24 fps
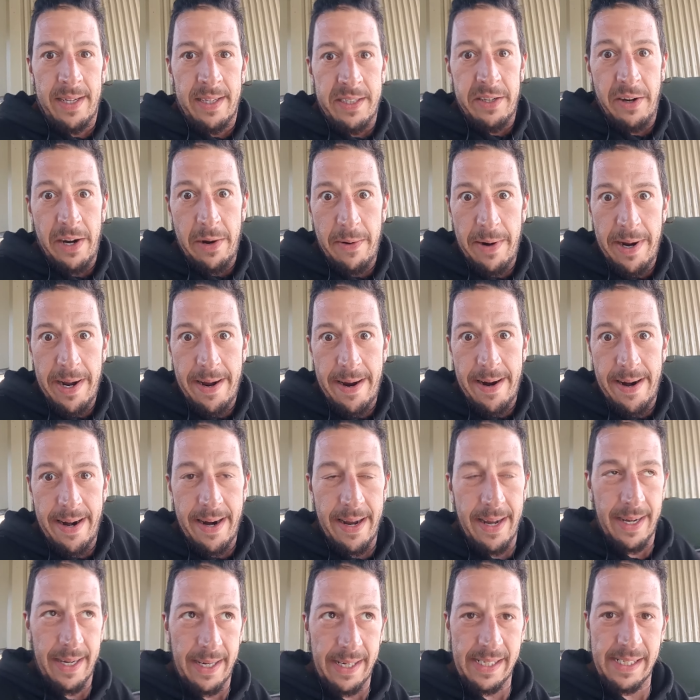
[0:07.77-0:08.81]
So here we are,
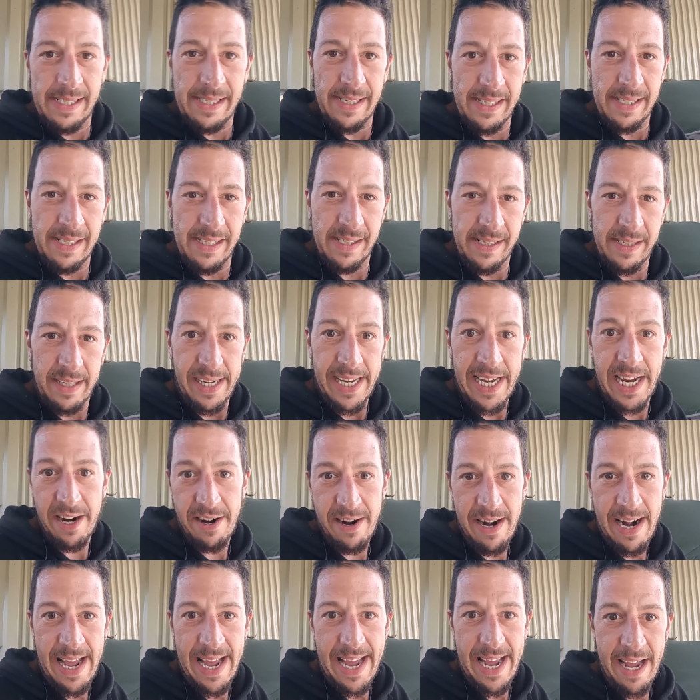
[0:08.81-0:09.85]

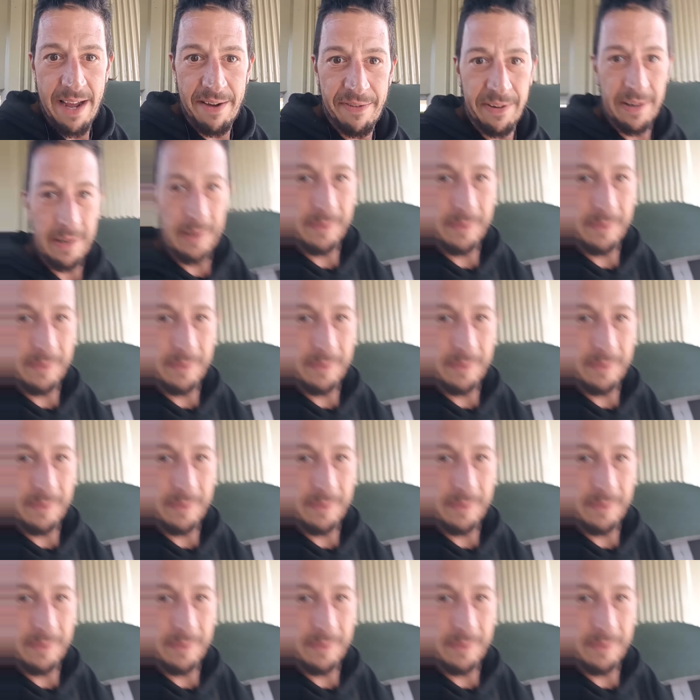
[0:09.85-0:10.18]
year and a half.